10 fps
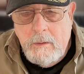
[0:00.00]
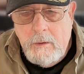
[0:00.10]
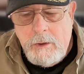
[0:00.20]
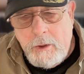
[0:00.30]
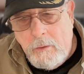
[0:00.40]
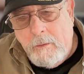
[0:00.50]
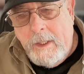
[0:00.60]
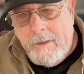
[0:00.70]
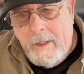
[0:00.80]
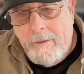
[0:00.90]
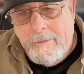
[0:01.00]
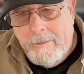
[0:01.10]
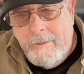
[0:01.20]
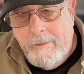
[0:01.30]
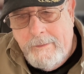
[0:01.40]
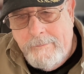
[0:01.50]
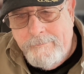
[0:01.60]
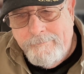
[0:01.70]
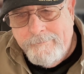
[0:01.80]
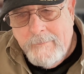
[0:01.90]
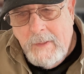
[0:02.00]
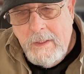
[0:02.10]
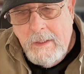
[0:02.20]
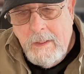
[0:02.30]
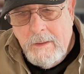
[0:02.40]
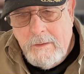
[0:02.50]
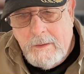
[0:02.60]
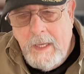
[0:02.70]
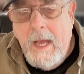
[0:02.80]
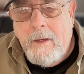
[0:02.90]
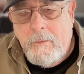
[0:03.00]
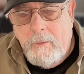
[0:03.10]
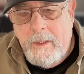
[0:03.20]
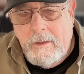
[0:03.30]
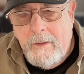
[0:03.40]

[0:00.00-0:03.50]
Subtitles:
shoe, they got the concrete.